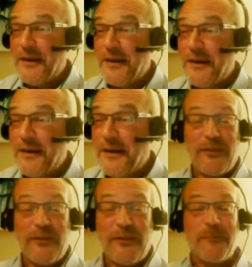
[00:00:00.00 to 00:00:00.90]
love it, but
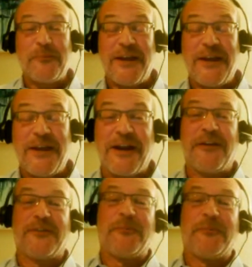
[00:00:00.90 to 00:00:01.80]
I'm like,
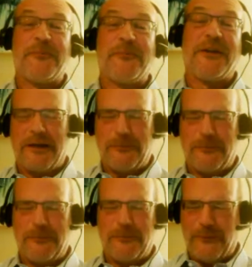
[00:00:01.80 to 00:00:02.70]
why isn't this coming
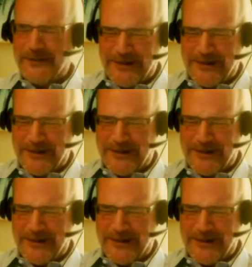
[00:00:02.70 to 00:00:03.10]
together more